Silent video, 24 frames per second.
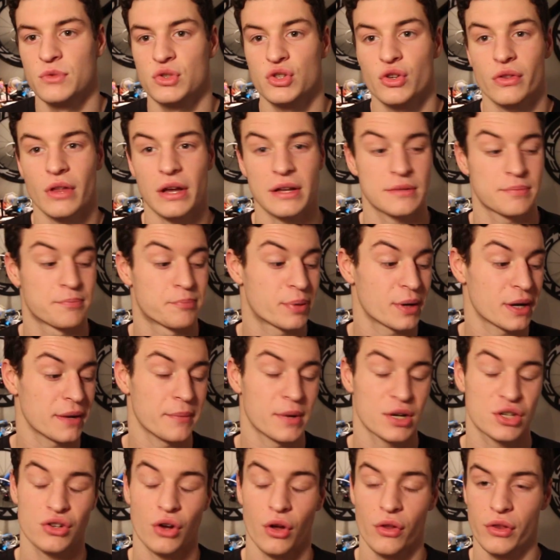So that's pretty
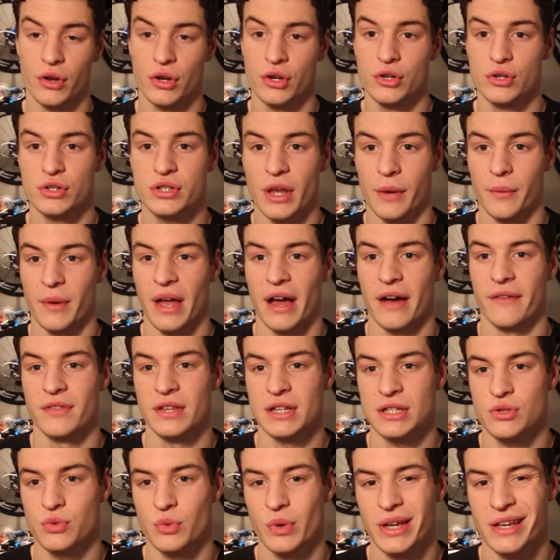much all the news that we have
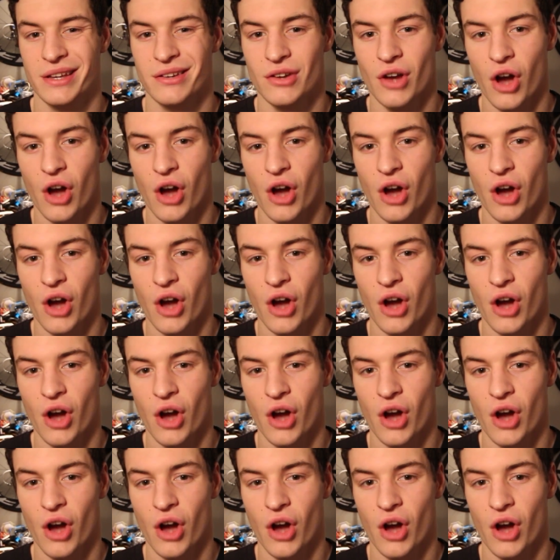this week.